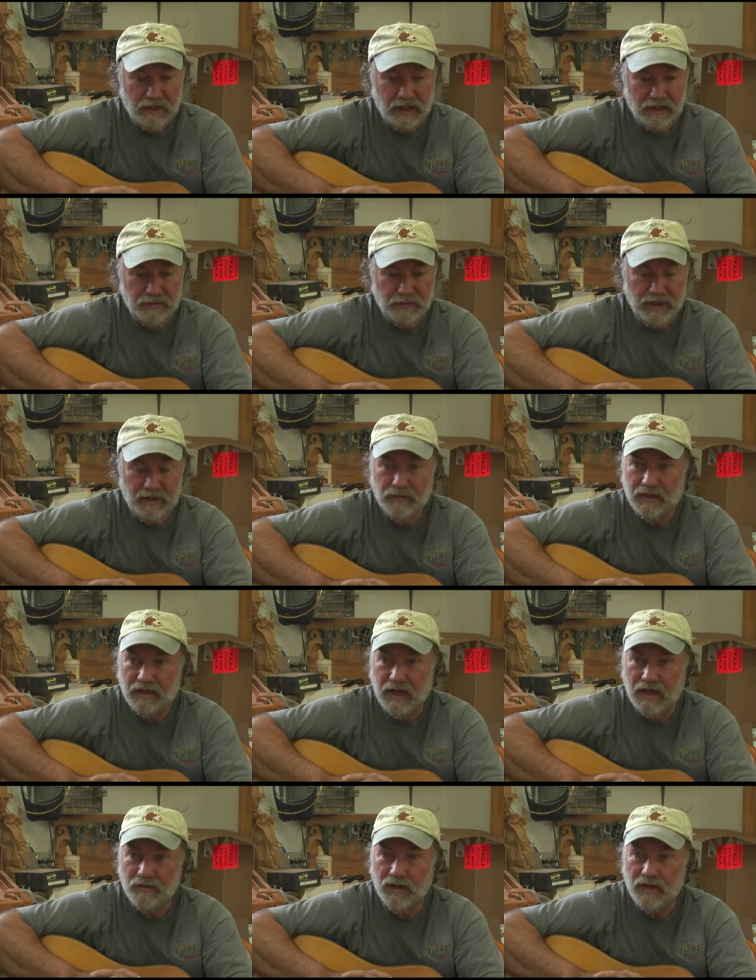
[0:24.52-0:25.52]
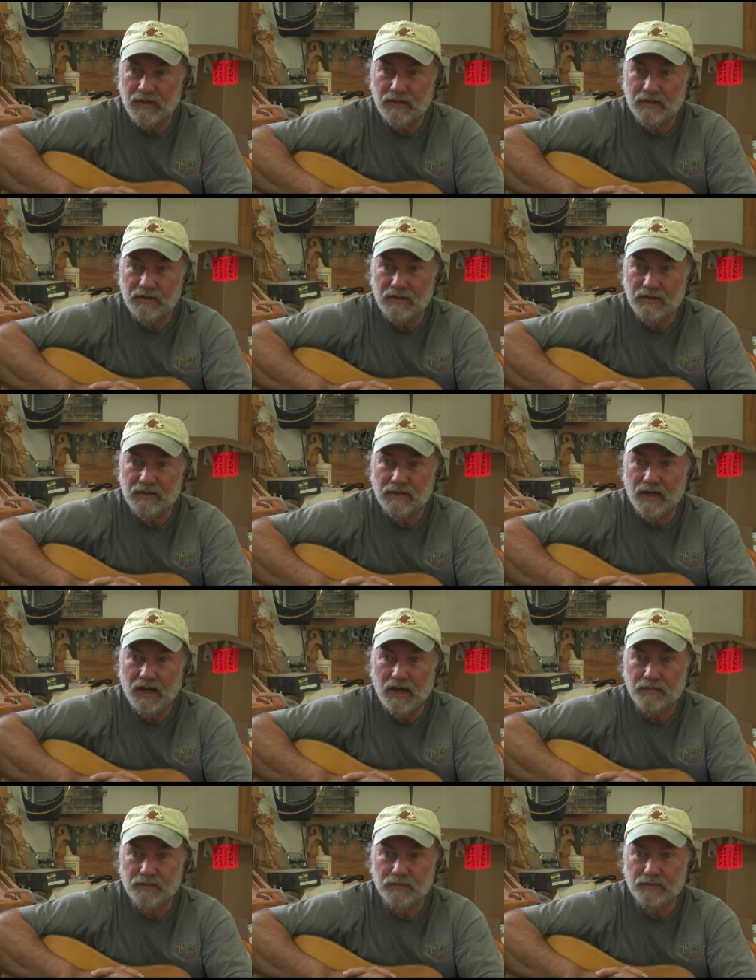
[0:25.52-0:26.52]
I spend my time right here in this
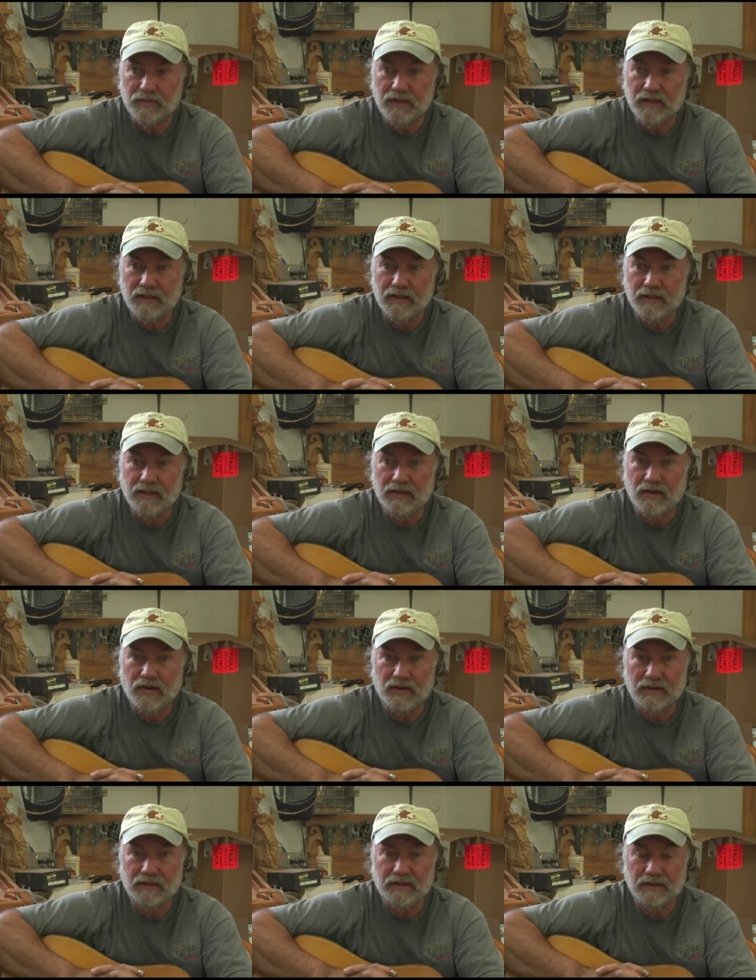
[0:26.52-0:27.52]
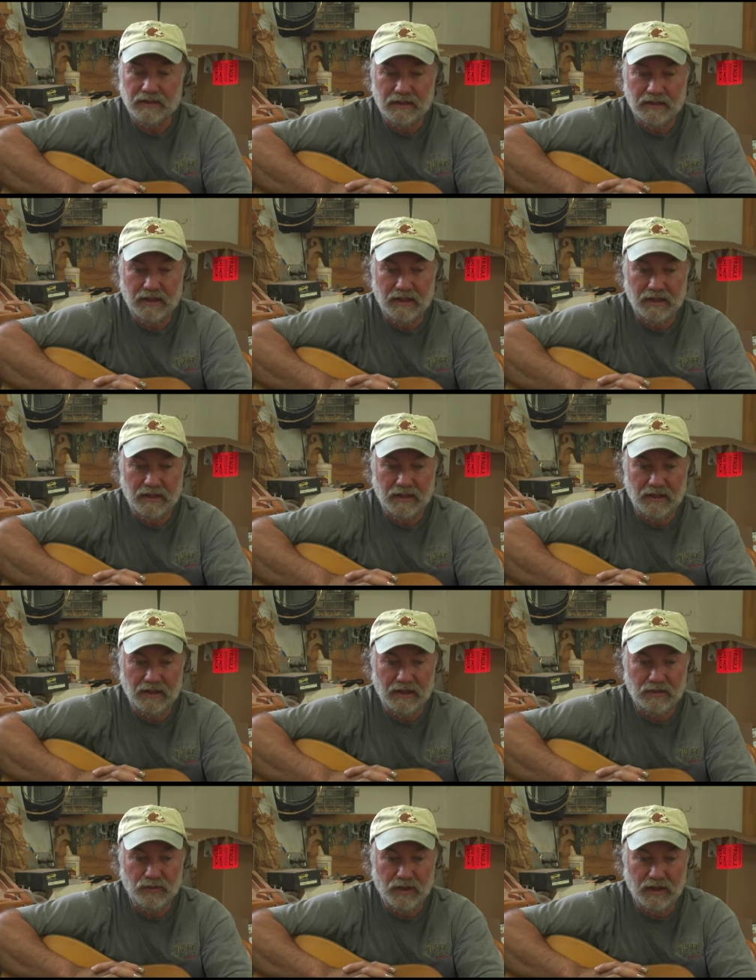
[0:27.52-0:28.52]
shop building guitars. And uh,
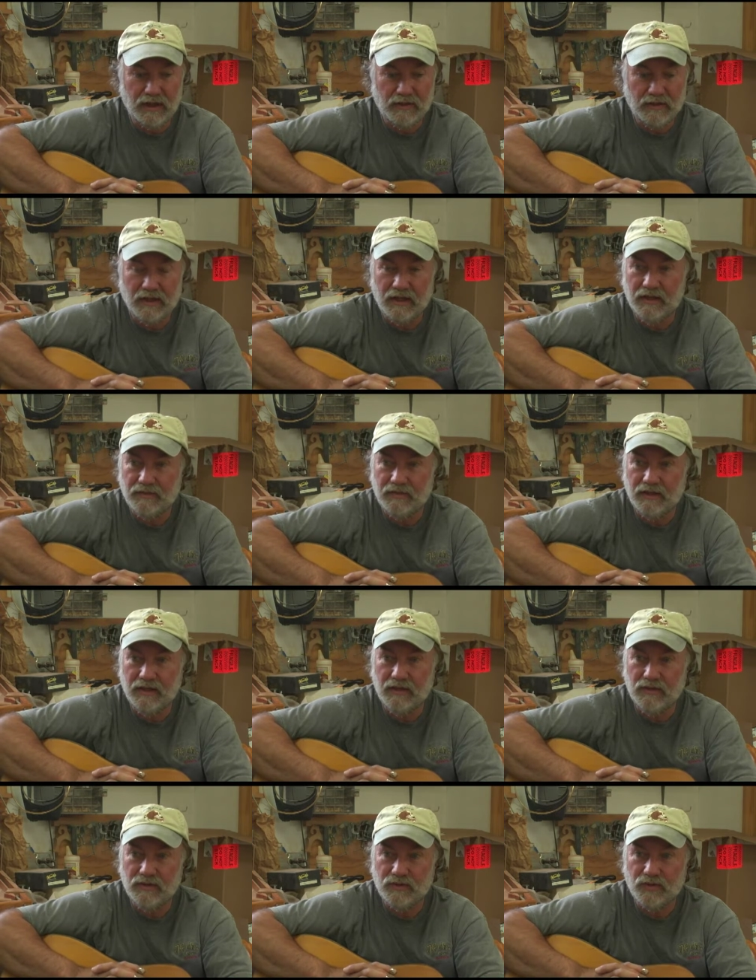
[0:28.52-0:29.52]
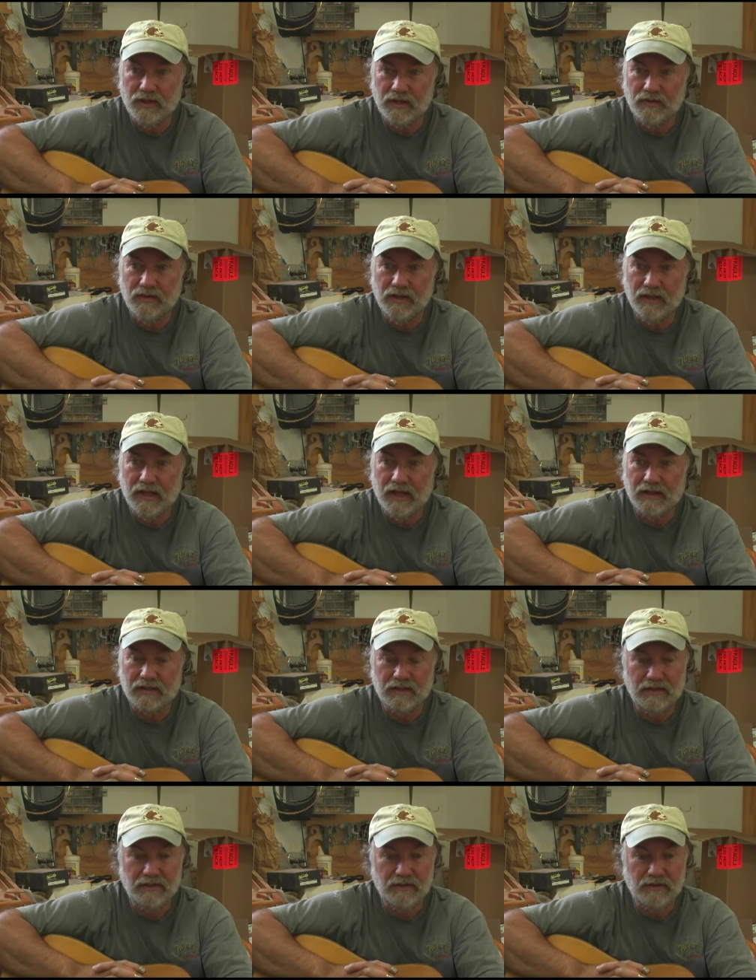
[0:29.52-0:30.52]
that's what I'd love to do. It's what I really like
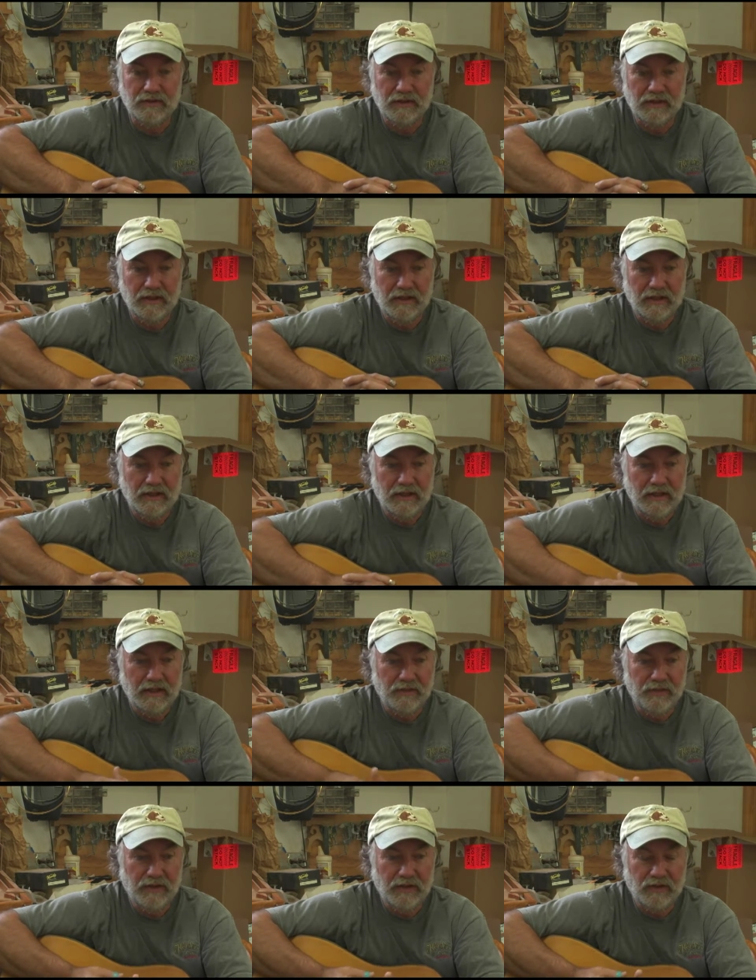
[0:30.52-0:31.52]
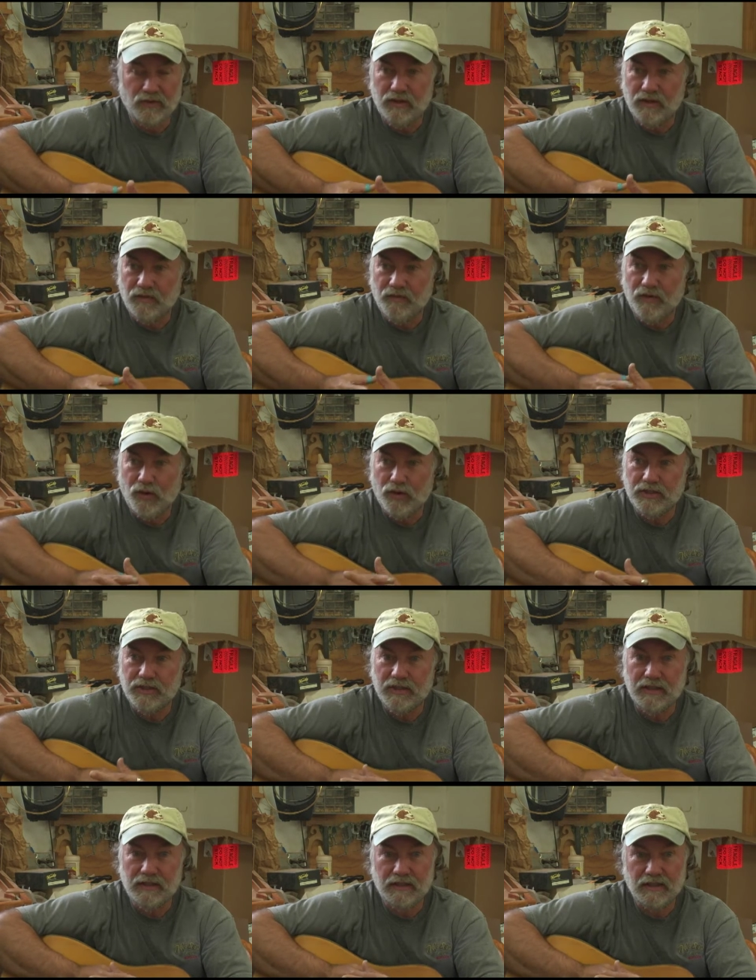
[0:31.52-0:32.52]
to do and feel real
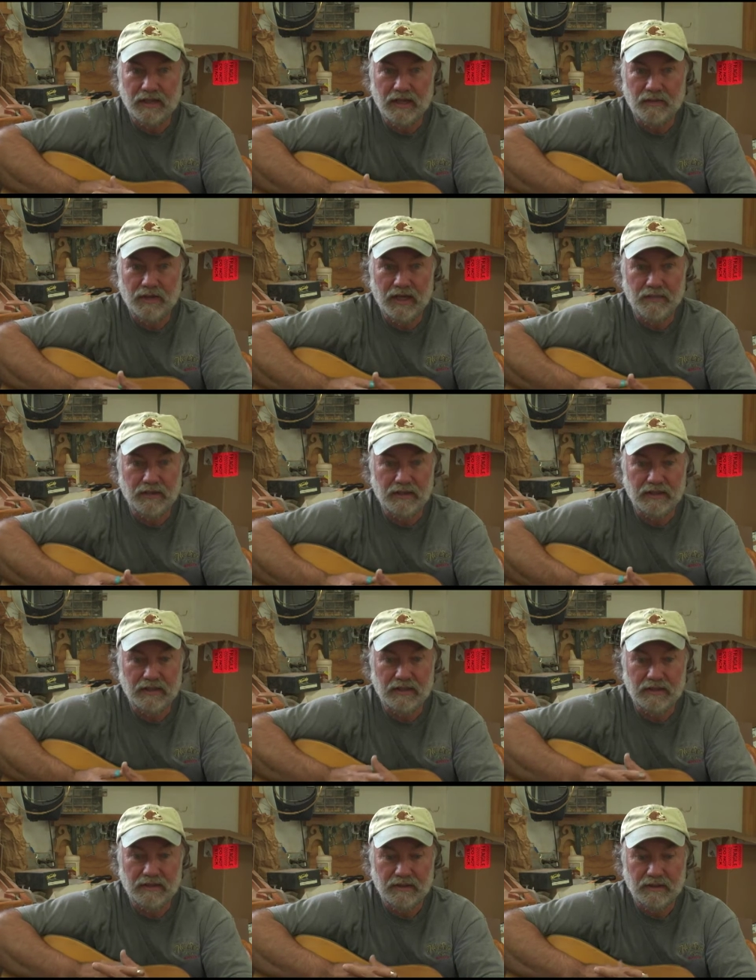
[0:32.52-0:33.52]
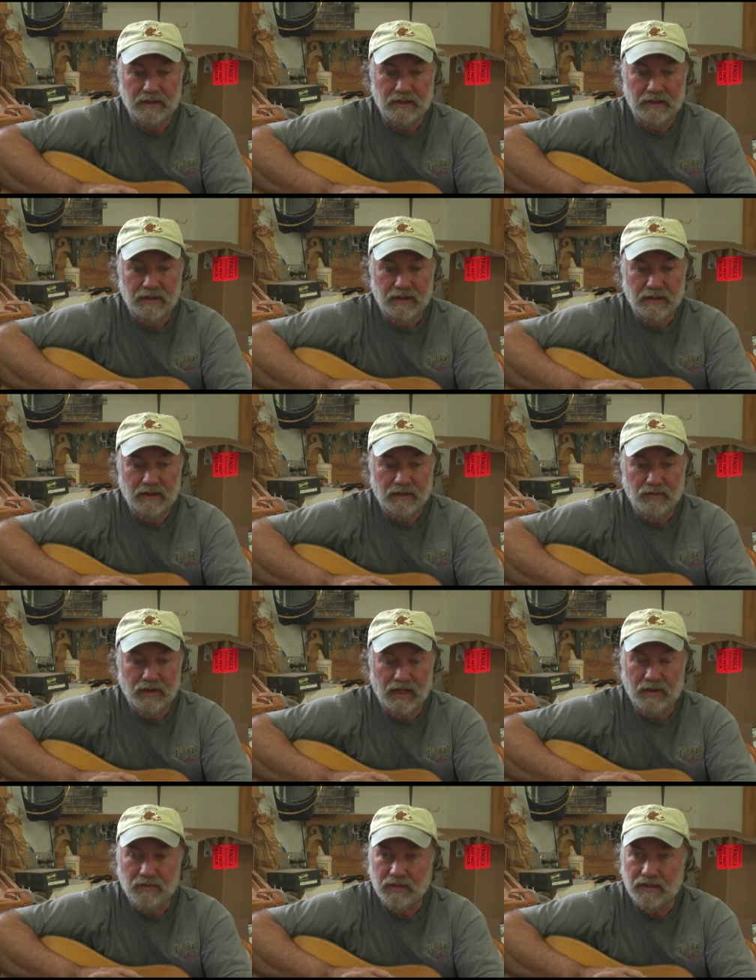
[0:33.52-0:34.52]
fortunate that I'm able to
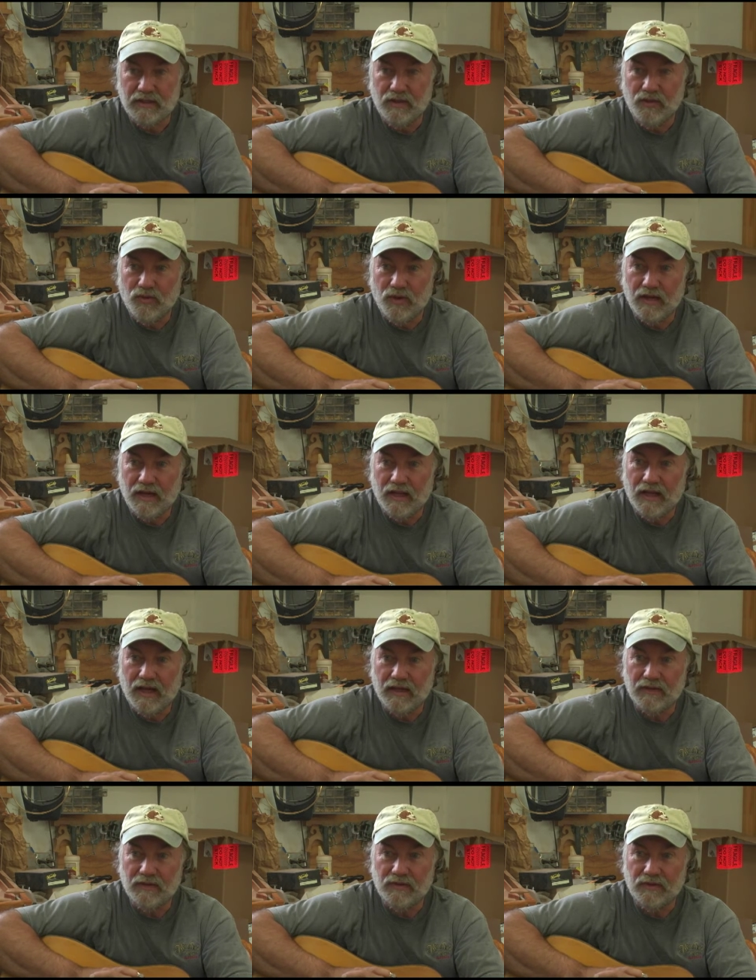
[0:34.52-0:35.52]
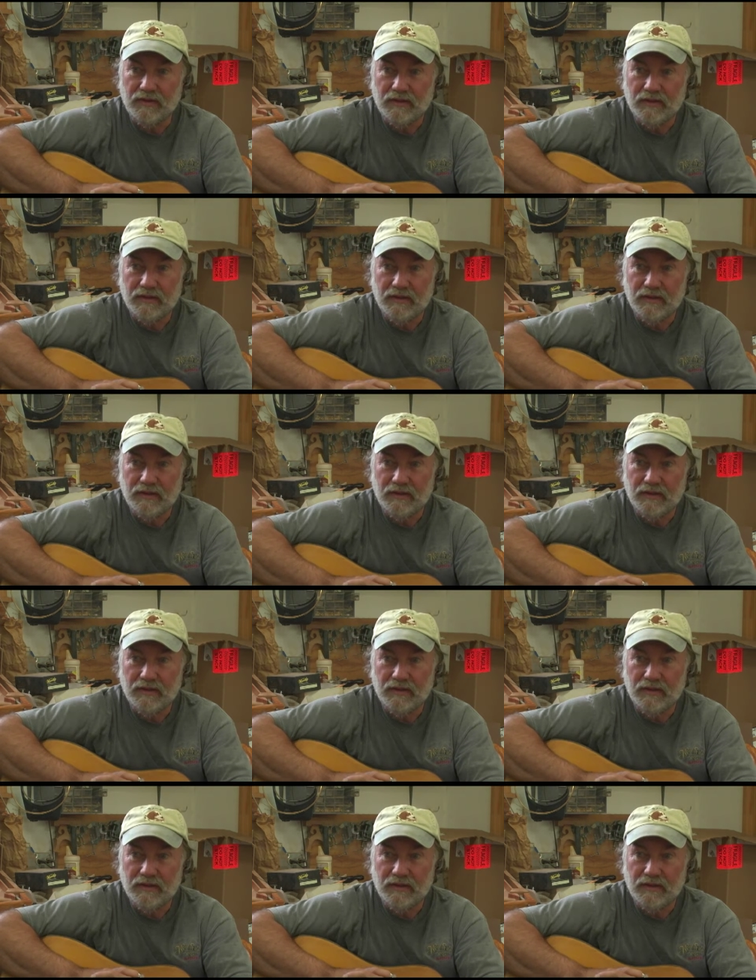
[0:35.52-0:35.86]
be able to do what I like doing.